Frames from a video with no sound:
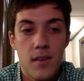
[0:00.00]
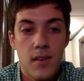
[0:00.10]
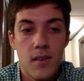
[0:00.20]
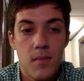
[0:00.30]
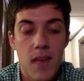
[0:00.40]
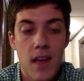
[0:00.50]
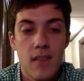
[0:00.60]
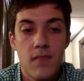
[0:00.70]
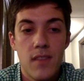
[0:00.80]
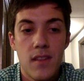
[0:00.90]
command
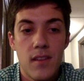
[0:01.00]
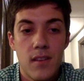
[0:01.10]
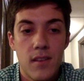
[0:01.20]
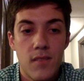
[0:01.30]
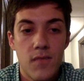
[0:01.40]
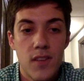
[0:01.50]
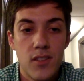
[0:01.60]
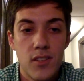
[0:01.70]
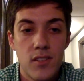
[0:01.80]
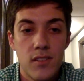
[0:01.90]
of the
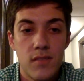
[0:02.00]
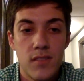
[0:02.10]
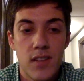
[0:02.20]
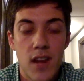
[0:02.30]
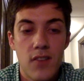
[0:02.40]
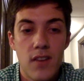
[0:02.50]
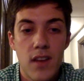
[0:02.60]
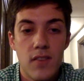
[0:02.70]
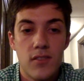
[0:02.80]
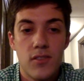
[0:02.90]
conventions of standard
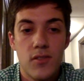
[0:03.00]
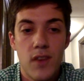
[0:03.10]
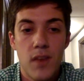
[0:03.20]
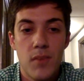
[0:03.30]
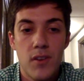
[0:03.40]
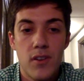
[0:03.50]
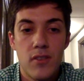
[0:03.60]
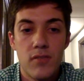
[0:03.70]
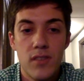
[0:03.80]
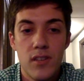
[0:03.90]
English grammar and
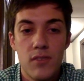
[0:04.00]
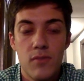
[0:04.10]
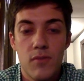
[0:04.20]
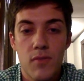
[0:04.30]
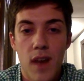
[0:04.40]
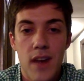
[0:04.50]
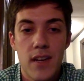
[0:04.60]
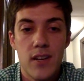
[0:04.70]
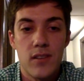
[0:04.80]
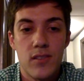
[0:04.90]
usage when
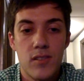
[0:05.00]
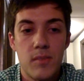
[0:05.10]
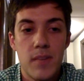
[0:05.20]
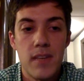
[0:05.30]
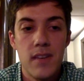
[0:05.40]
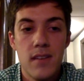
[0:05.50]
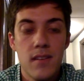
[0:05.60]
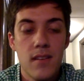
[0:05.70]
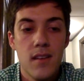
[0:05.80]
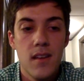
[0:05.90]
writing or speaking.
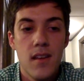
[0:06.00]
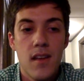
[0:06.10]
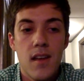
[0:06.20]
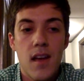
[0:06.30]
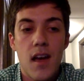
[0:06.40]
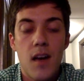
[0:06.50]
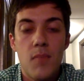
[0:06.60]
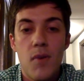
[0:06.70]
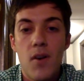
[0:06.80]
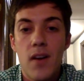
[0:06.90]

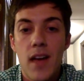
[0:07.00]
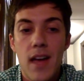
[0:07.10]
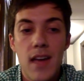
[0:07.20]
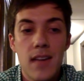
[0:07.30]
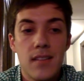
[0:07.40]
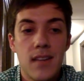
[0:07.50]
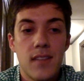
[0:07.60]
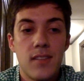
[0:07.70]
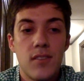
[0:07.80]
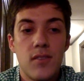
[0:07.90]
Part A
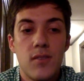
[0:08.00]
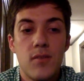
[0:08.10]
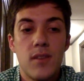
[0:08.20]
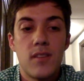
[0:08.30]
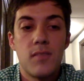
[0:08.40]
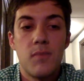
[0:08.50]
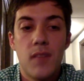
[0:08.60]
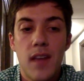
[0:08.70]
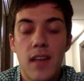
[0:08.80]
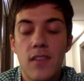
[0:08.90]
says to
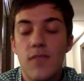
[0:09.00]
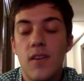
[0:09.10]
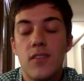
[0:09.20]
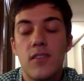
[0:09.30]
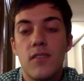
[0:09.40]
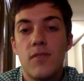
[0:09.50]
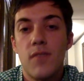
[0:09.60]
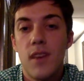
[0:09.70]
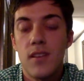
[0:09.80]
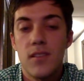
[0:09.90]
explain the function of
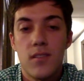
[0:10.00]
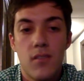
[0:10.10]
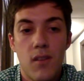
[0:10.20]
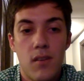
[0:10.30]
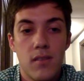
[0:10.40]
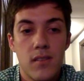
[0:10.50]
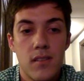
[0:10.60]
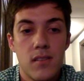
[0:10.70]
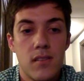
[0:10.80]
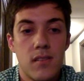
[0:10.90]
phrases and clauses.